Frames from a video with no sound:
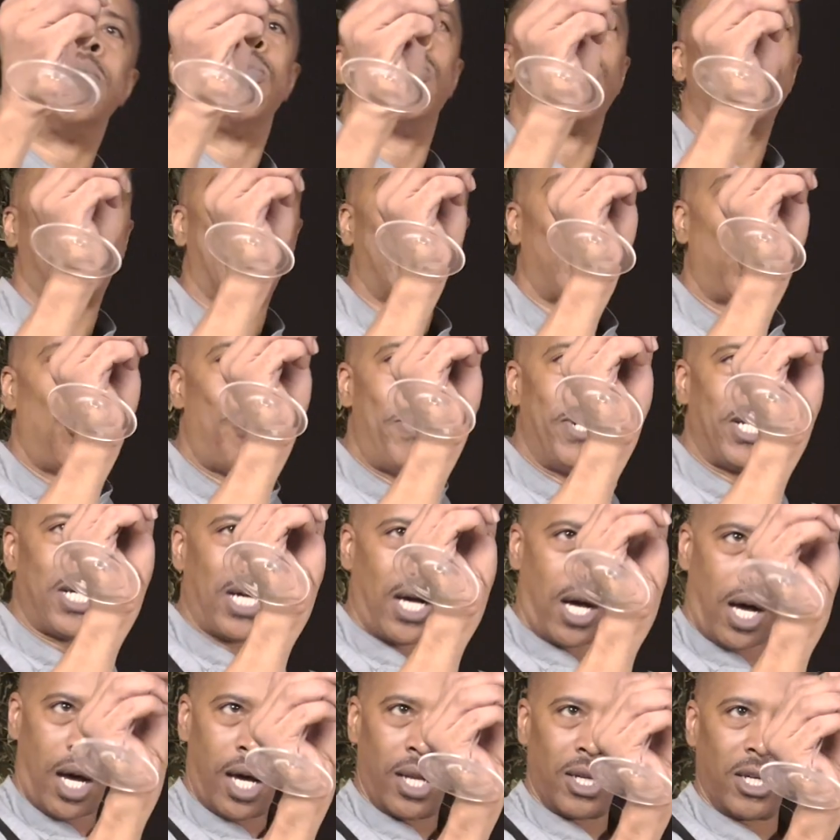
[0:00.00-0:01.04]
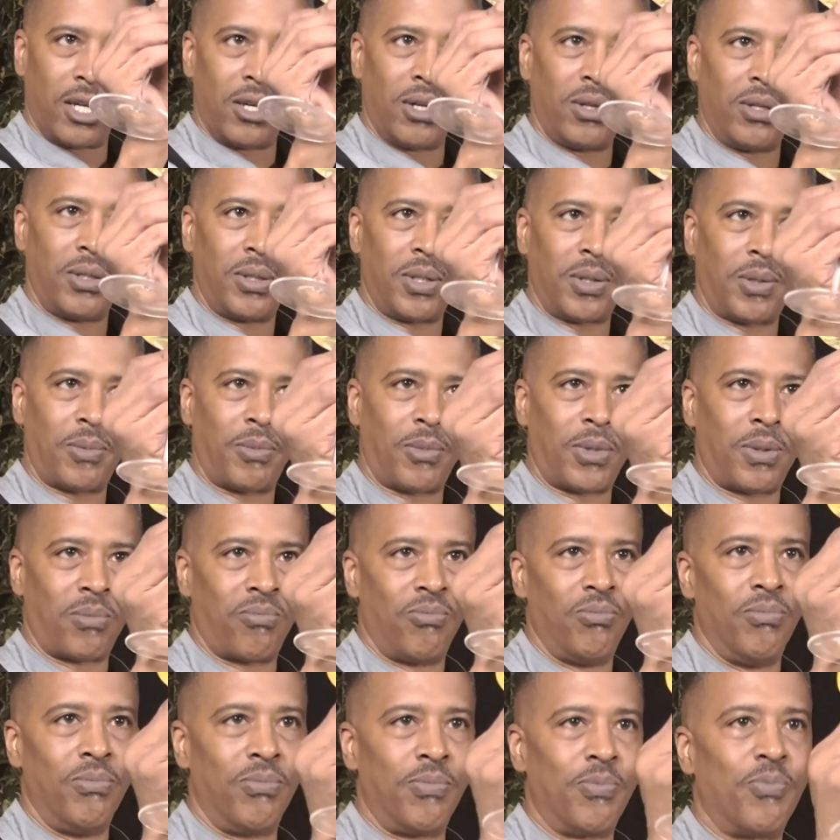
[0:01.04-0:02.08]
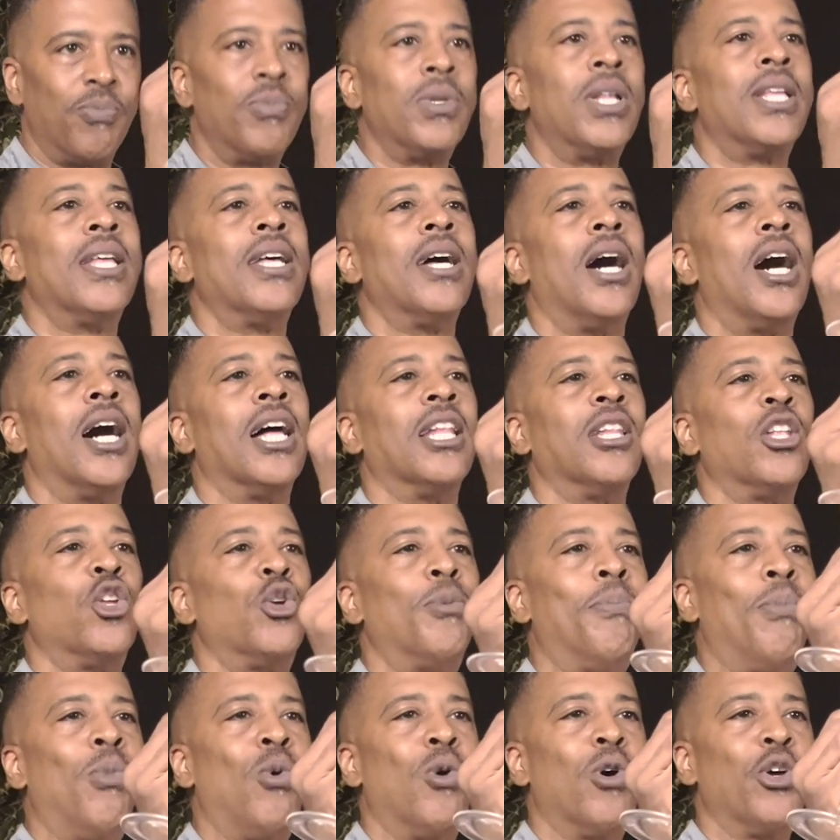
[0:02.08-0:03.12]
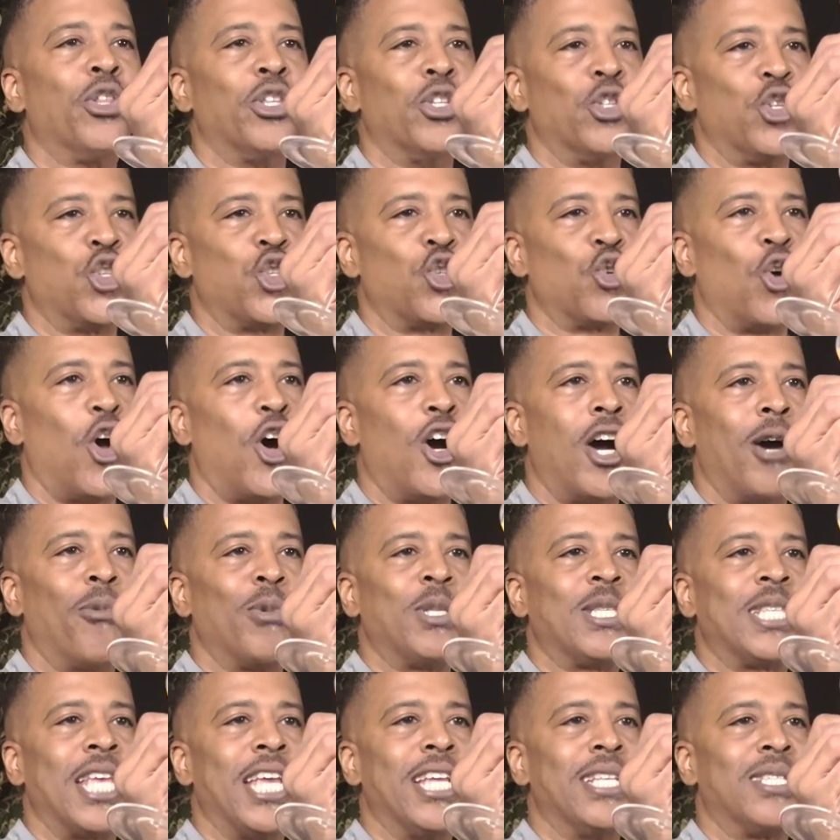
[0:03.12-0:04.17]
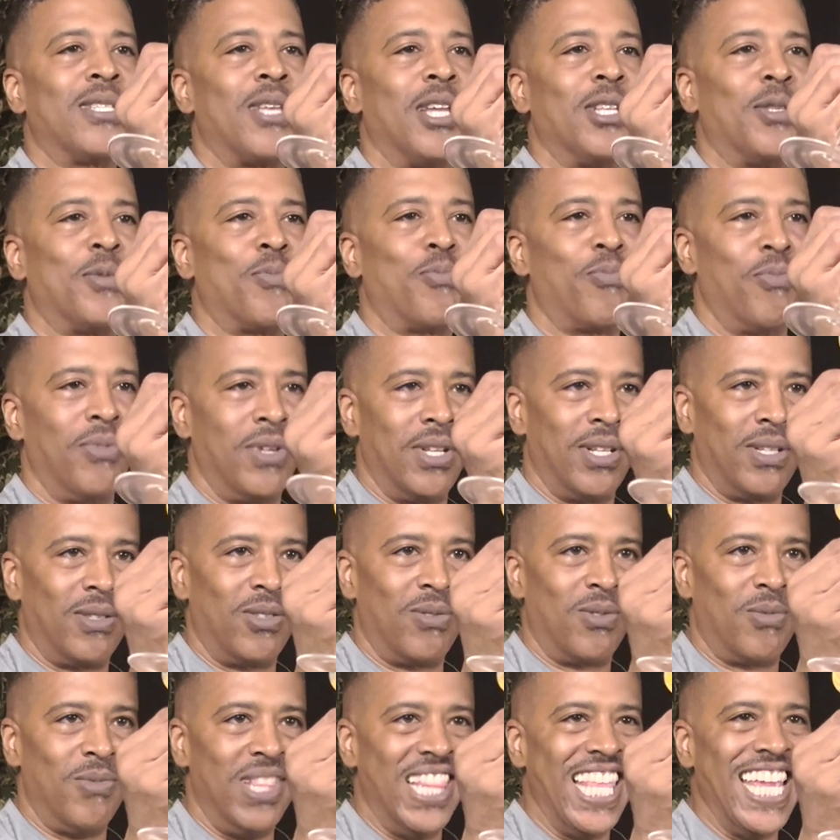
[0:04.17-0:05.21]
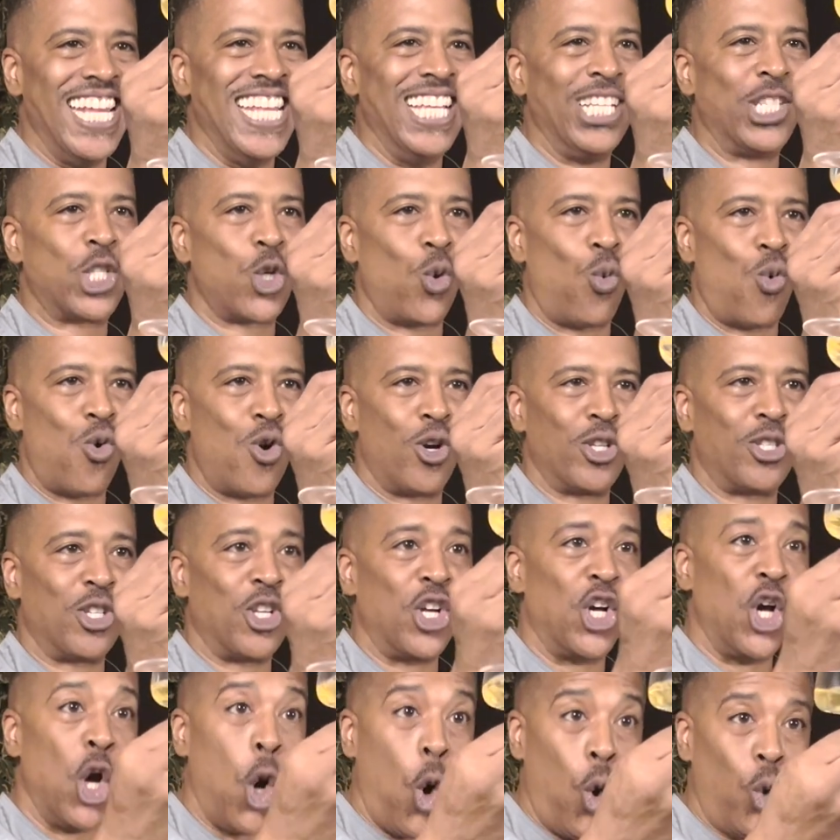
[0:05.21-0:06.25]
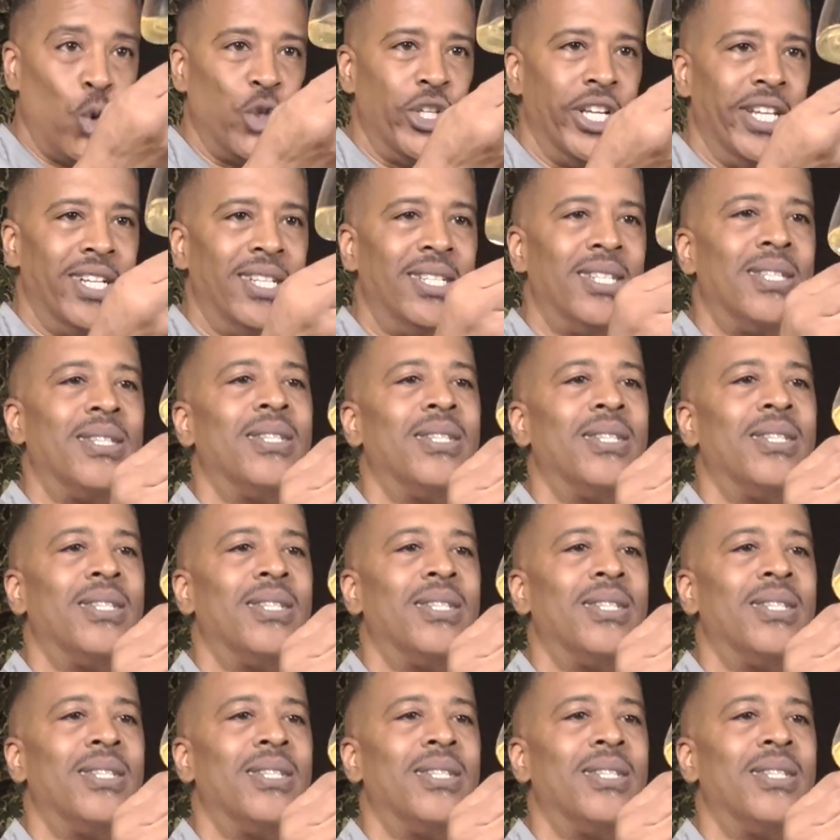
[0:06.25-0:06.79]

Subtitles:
got a little bit of color, a little more than straw. I would say it's leaning towards golden.